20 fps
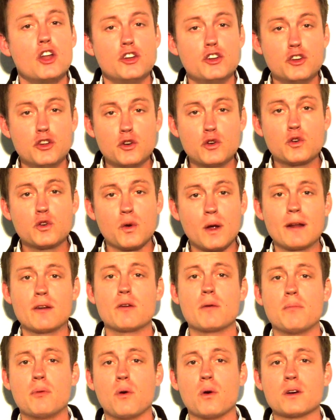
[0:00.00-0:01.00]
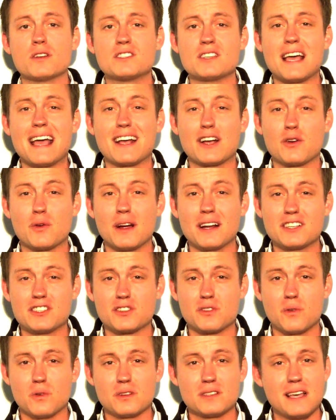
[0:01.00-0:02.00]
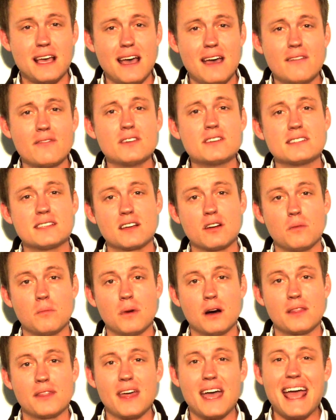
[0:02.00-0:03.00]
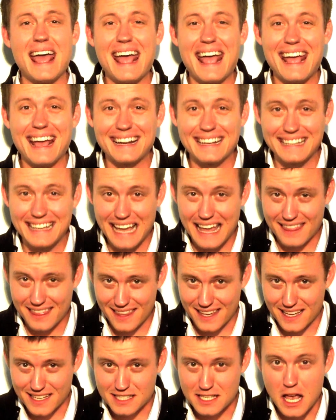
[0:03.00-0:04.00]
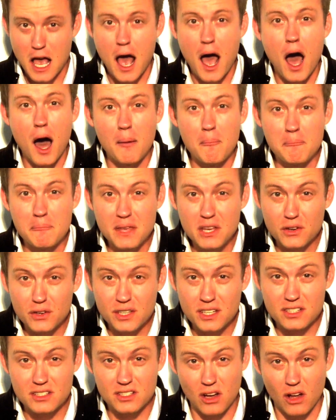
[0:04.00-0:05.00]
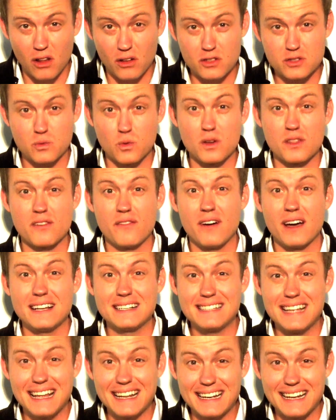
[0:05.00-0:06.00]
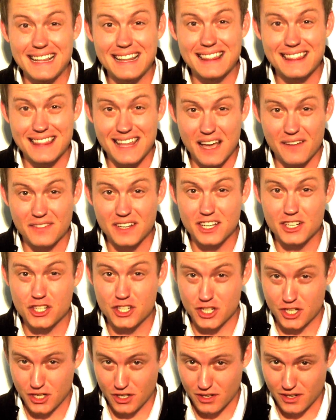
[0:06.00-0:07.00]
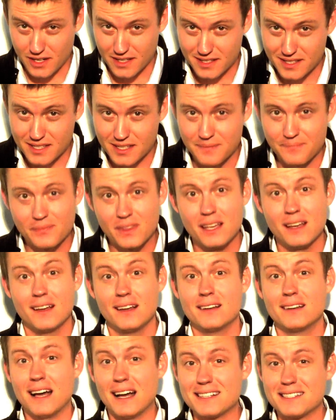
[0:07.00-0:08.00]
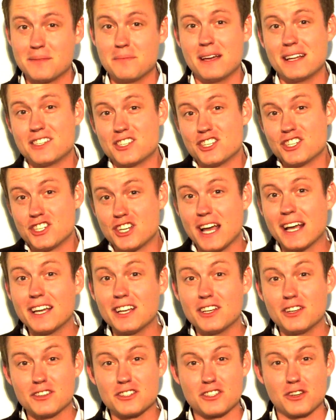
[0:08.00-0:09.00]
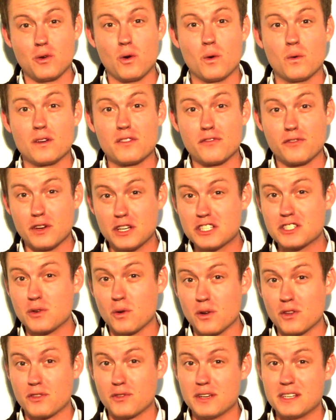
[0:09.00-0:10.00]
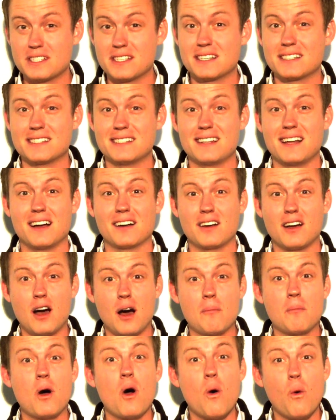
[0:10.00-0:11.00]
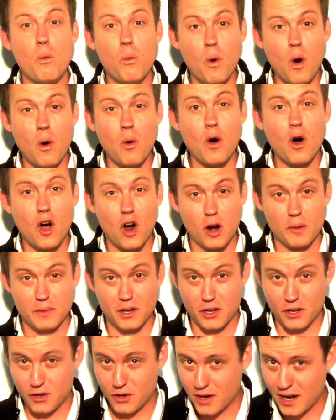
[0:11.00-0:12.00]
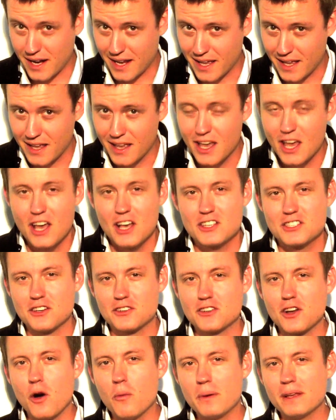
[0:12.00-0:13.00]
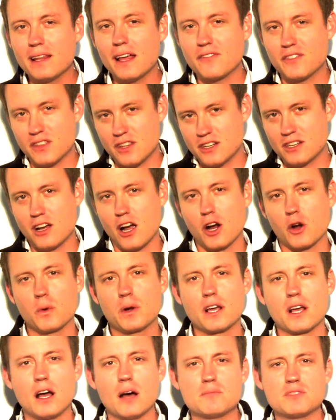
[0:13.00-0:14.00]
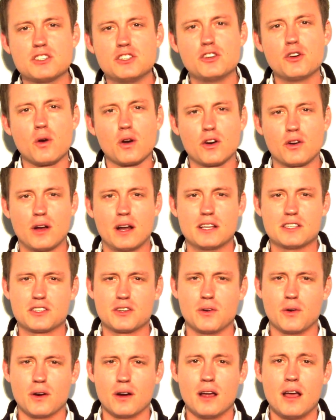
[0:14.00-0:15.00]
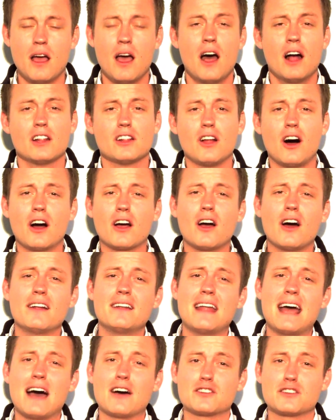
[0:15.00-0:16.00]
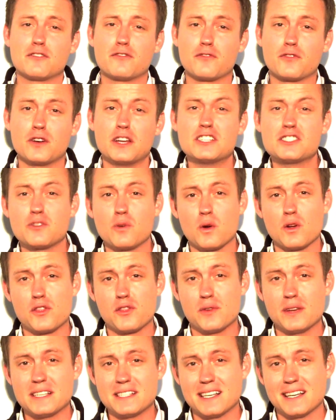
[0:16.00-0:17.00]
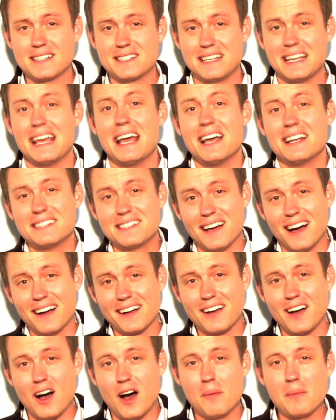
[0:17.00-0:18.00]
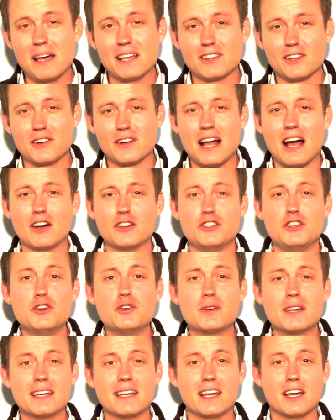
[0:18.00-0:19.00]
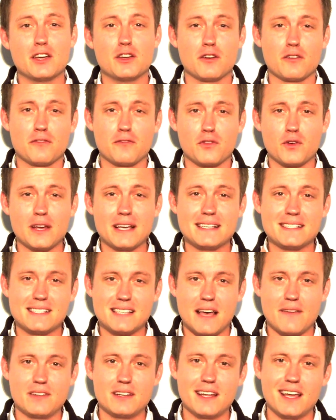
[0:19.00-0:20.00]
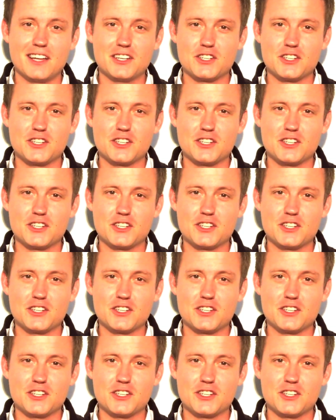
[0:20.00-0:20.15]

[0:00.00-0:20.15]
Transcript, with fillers: new credit reports and credit scores every single month, and get this a million dollars worth of identity theft insurance. Not to mention, checking your score with freescore360.com won't harm your credit. So don't be left in the dark when it comes to your credit score. Log on now to freescore360.com and learn how you can get your free seven day